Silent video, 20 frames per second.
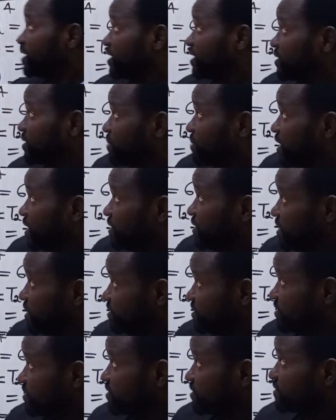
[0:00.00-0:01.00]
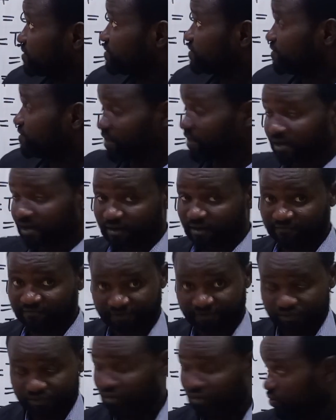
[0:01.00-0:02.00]
In my next
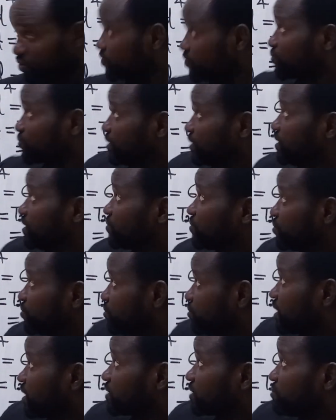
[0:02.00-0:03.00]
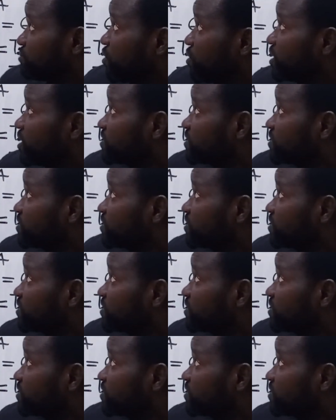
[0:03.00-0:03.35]
video, God's willing, we'll look at more